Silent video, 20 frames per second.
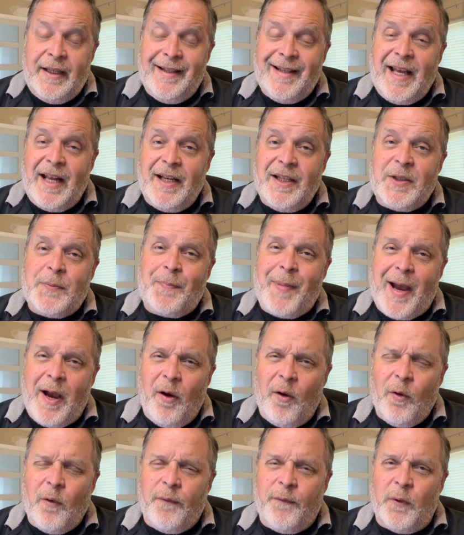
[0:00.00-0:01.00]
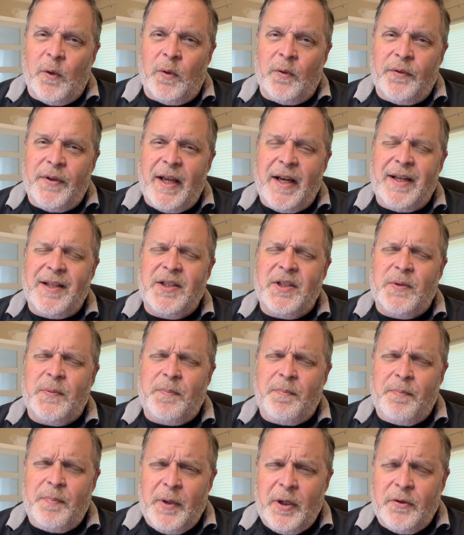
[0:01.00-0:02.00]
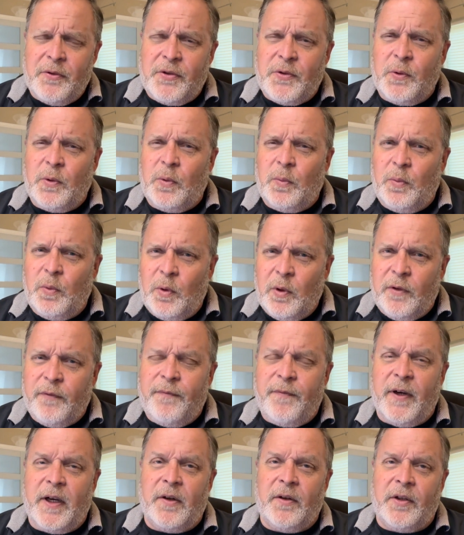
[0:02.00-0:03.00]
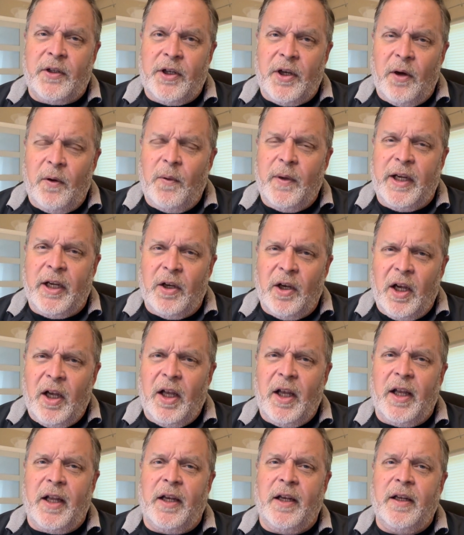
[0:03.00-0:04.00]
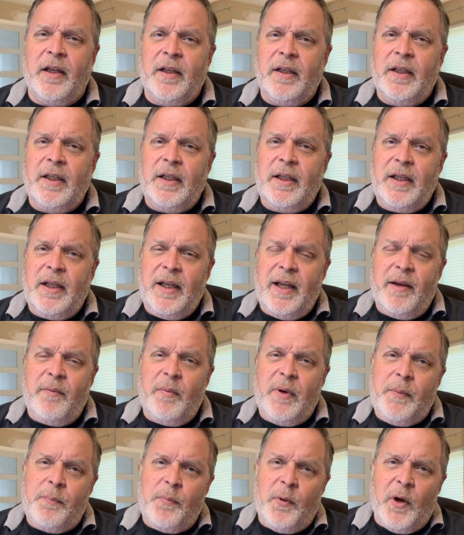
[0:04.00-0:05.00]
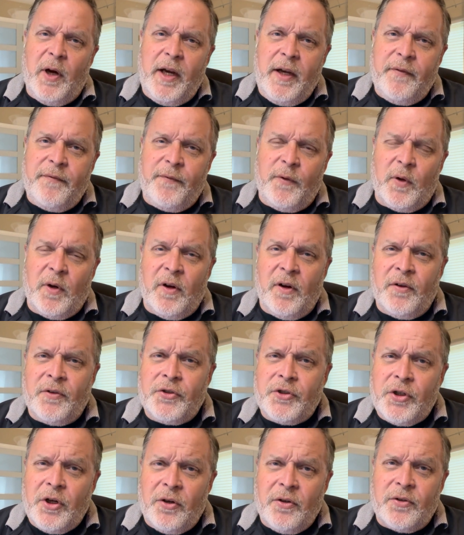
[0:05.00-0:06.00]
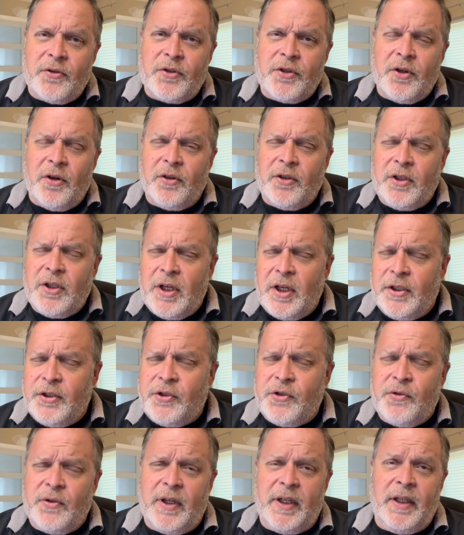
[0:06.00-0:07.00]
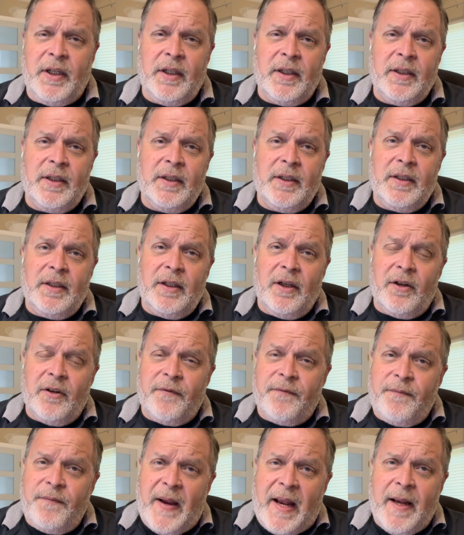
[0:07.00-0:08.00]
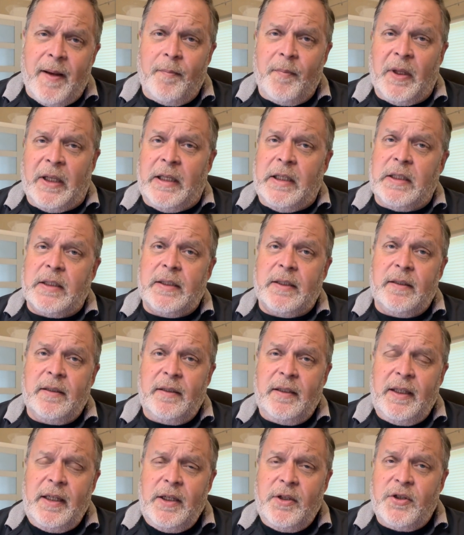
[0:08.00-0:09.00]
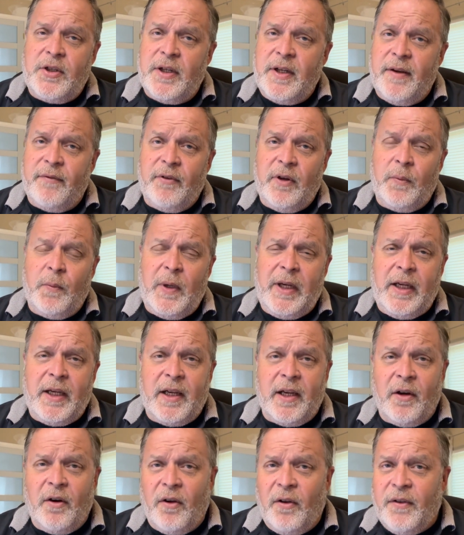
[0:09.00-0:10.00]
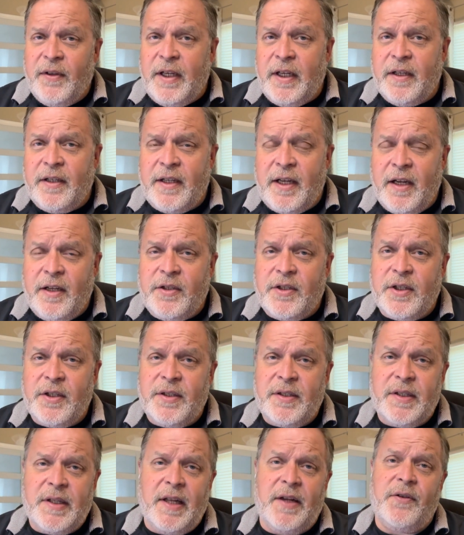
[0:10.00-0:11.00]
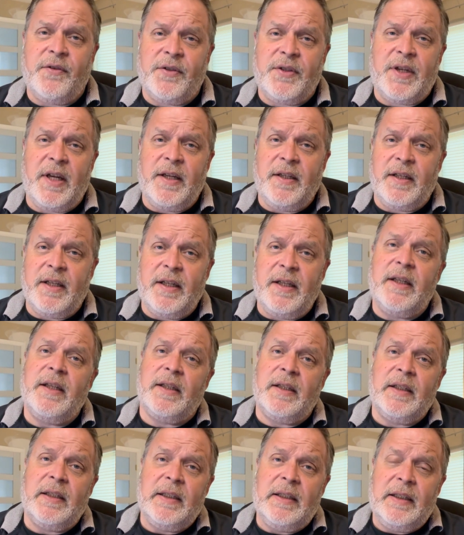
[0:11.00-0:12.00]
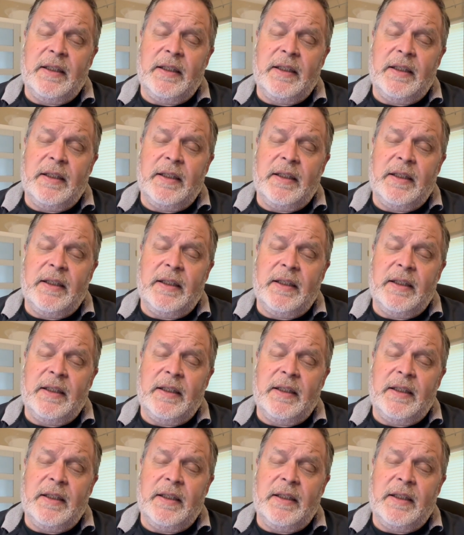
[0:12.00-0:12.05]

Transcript: That is powerful. That is spiritual warfare going on. And we pray for our church, our country, our families, each and every week, and all the intentions that are sent in.